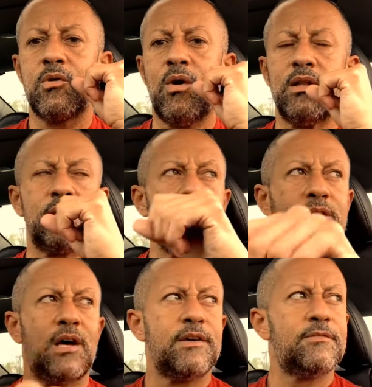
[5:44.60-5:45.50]
quality
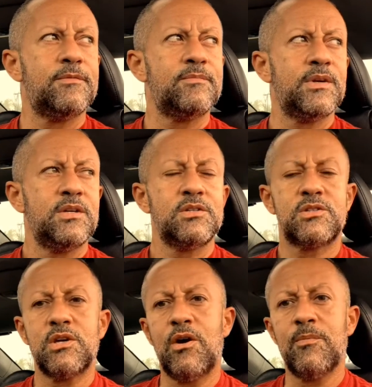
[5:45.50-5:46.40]
of life.
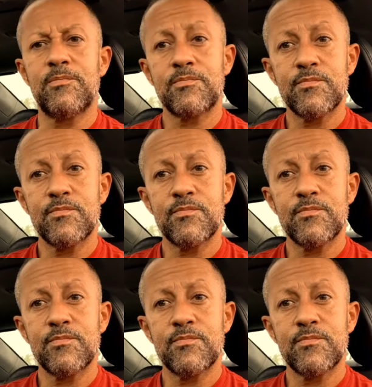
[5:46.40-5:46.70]
So